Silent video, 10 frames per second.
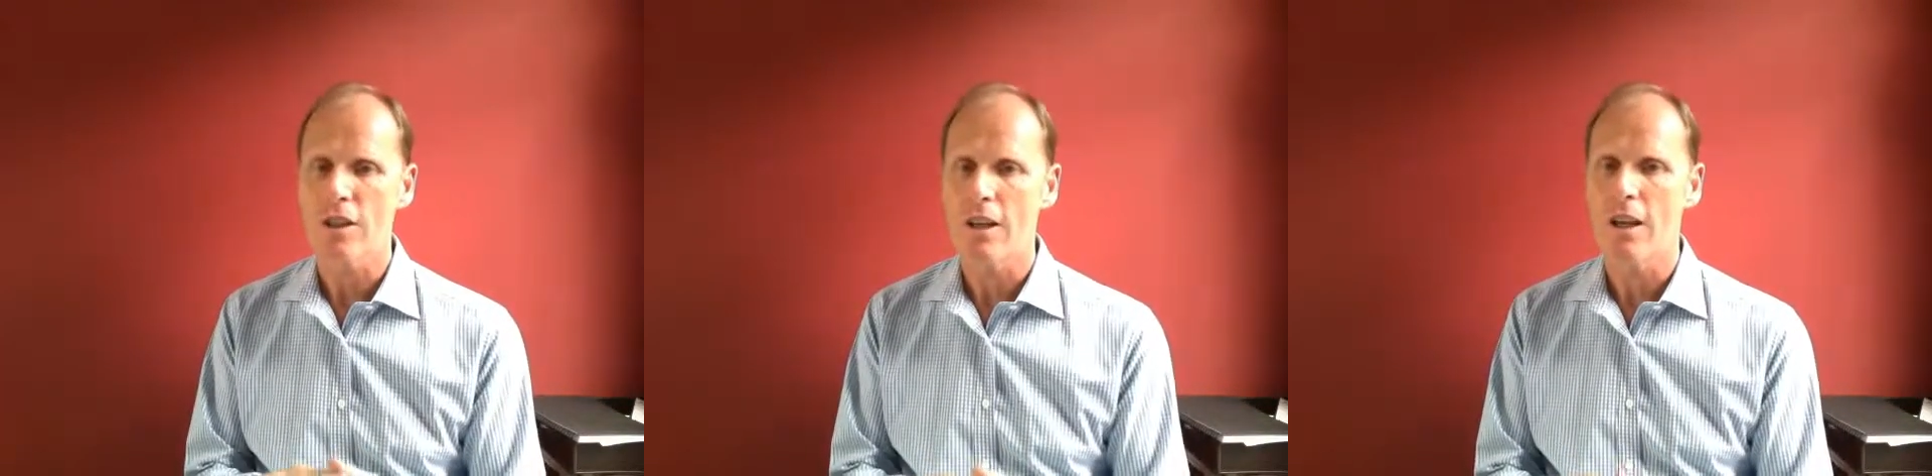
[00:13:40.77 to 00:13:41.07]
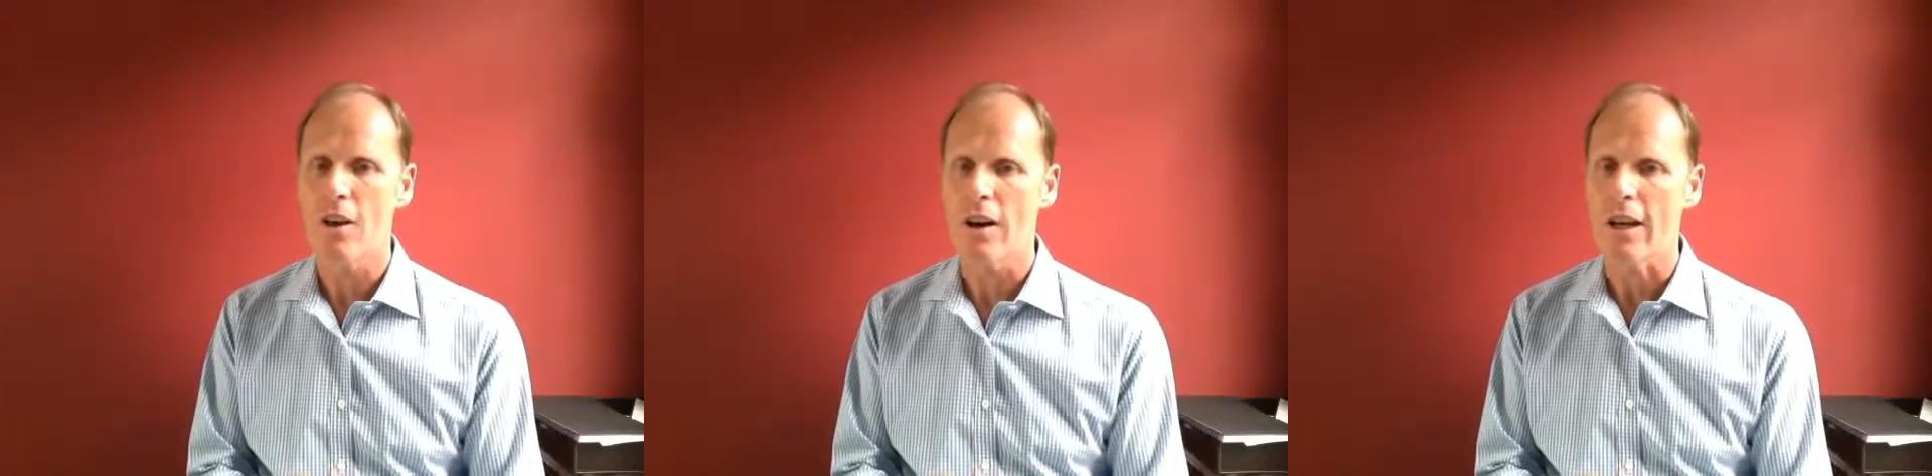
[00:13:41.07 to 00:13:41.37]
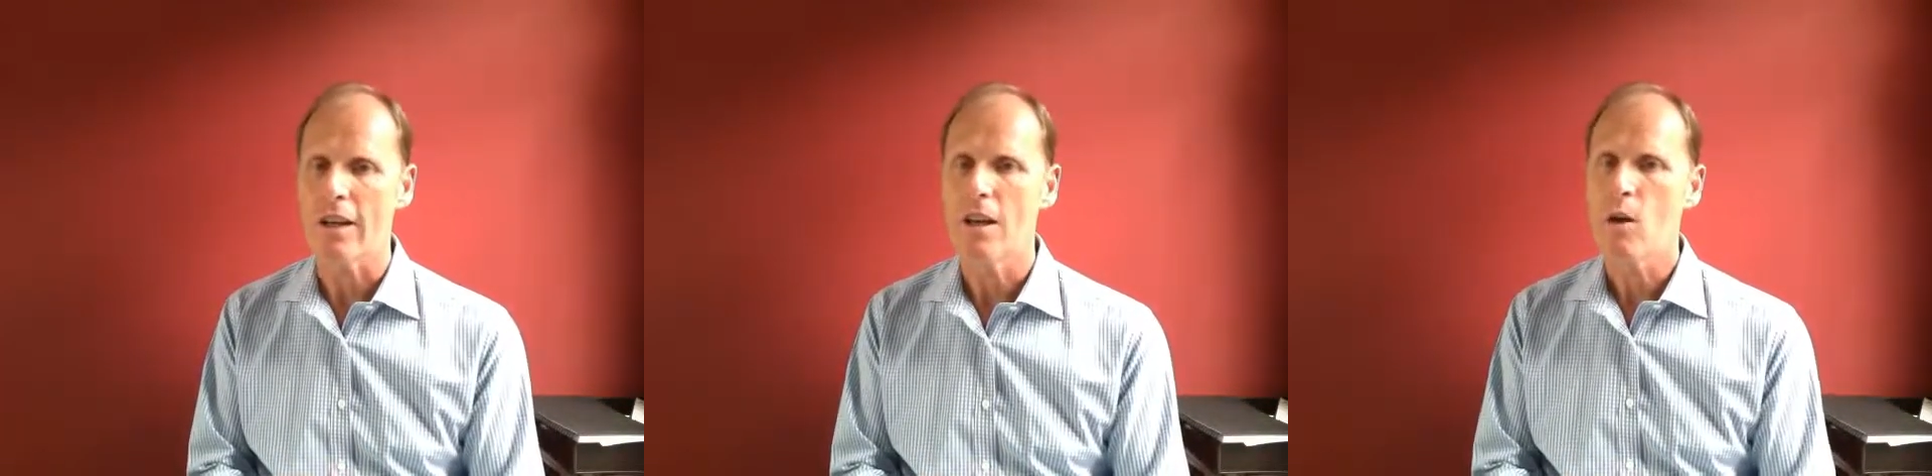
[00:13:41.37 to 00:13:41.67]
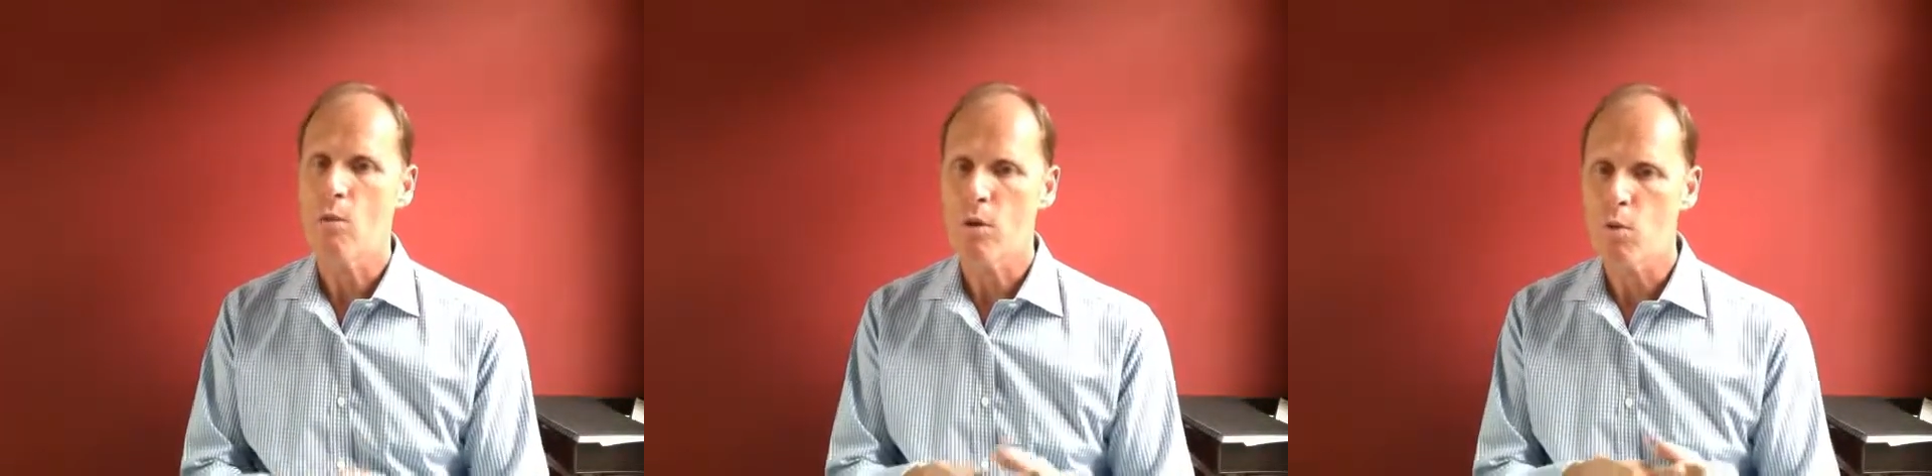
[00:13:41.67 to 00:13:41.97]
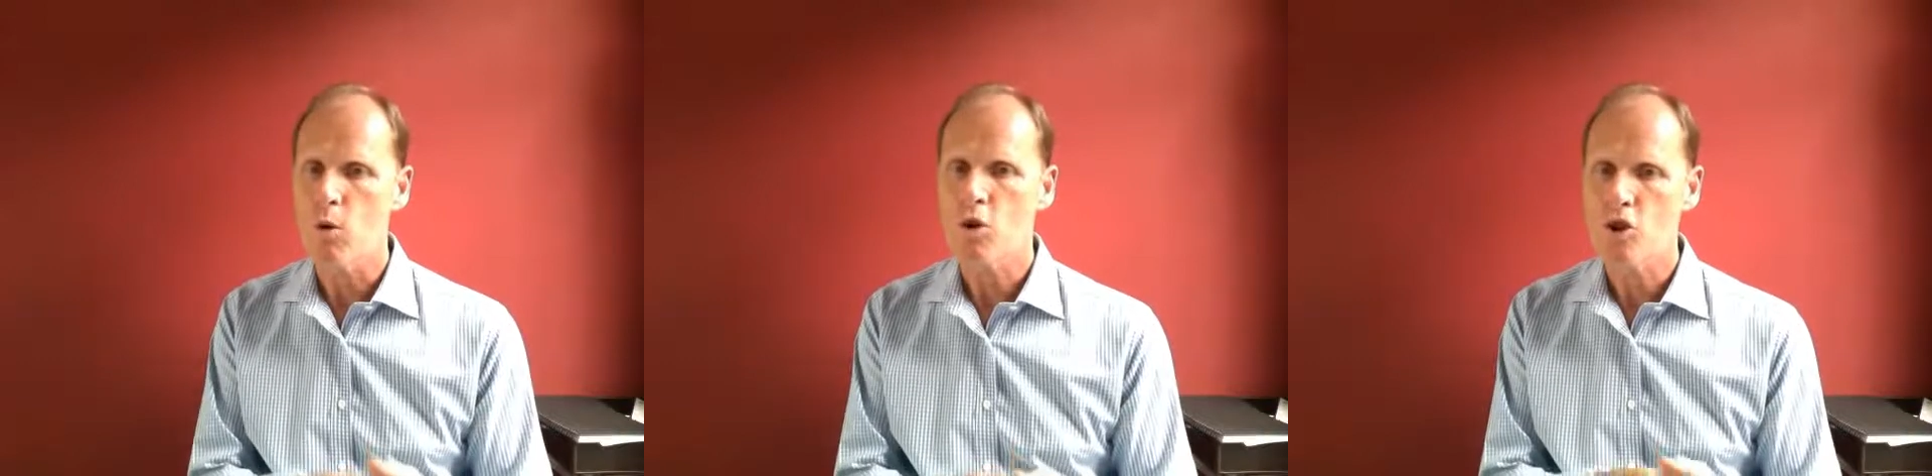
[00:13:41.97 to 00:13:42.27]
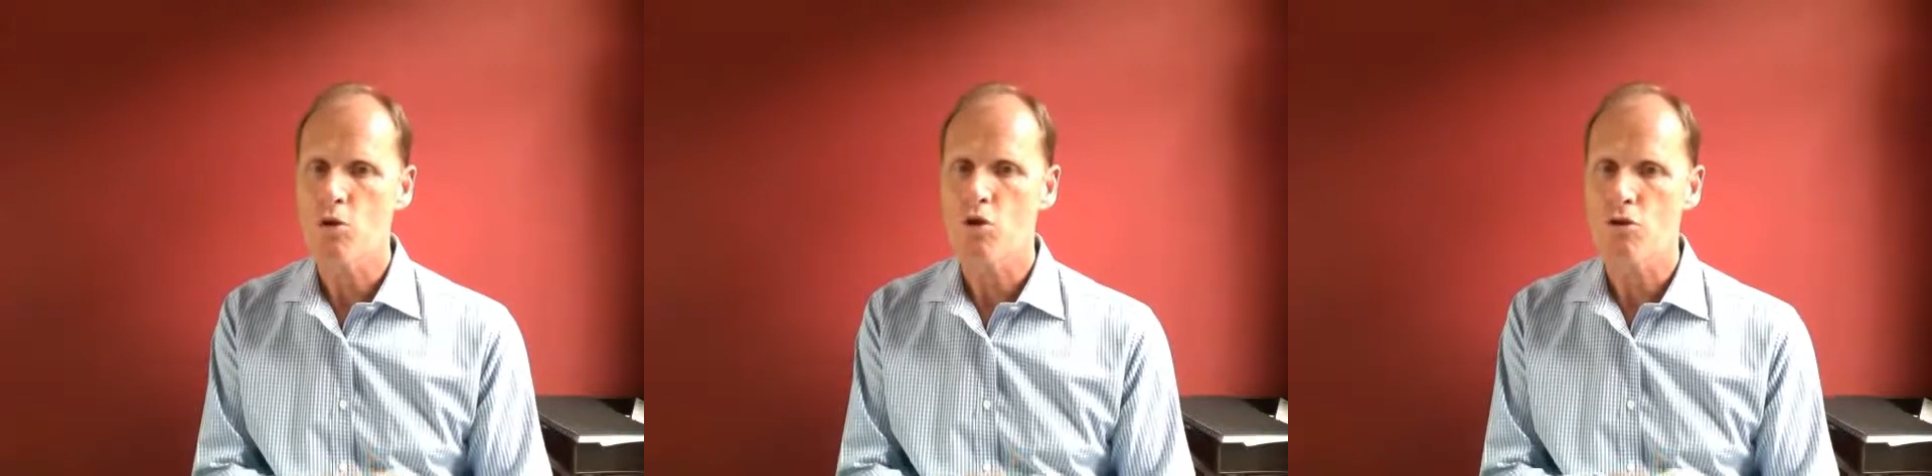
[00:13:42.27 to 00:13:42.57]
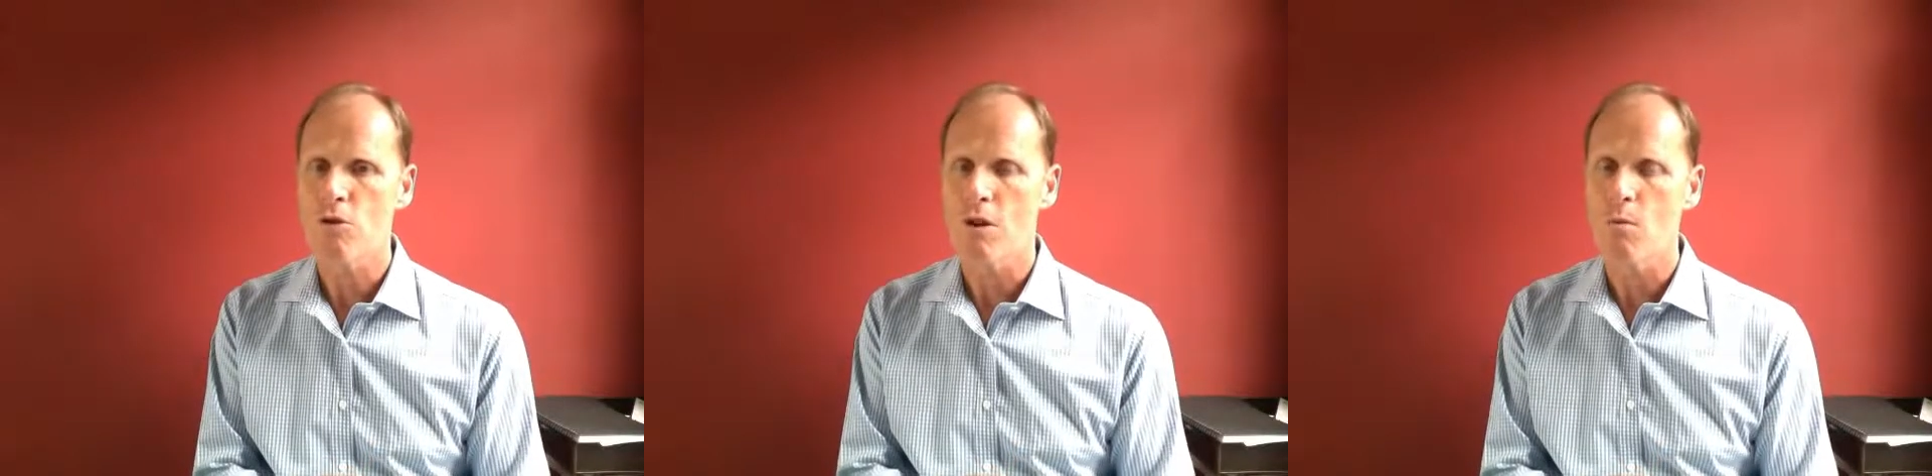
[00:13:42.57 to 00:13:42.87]
in line with what you
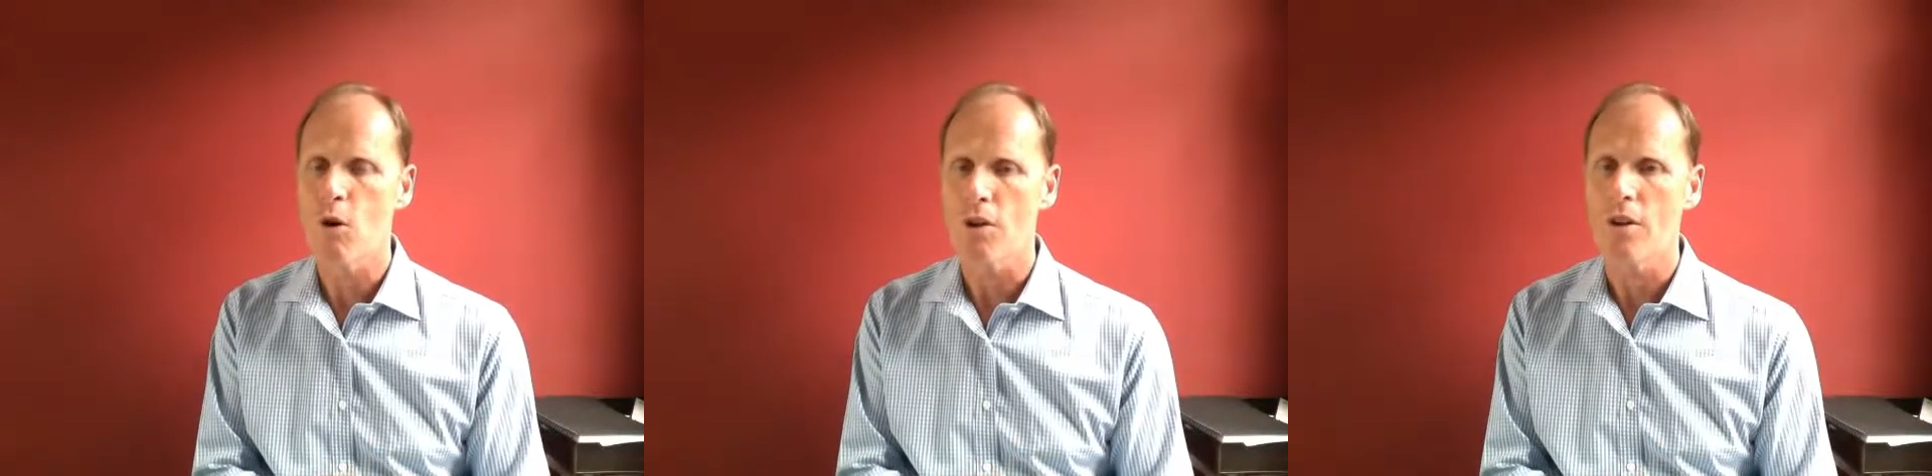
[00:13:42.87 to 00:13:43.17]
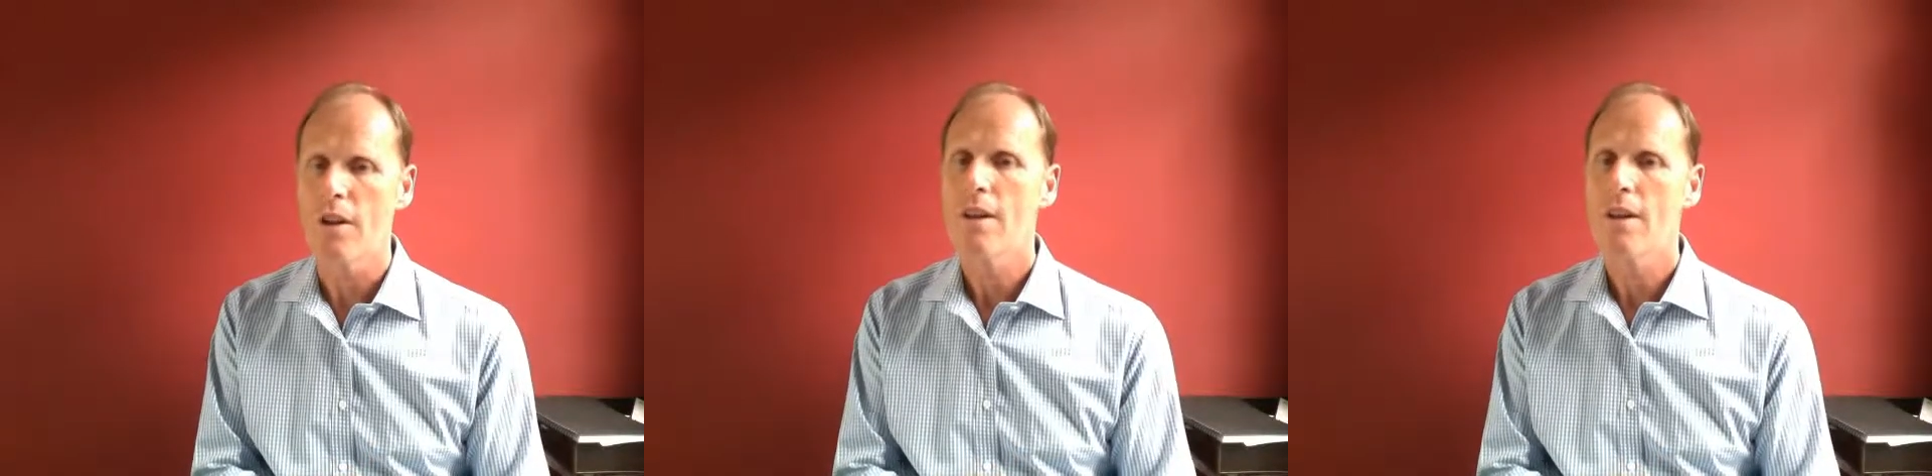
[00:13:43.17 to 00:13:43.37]
truly want,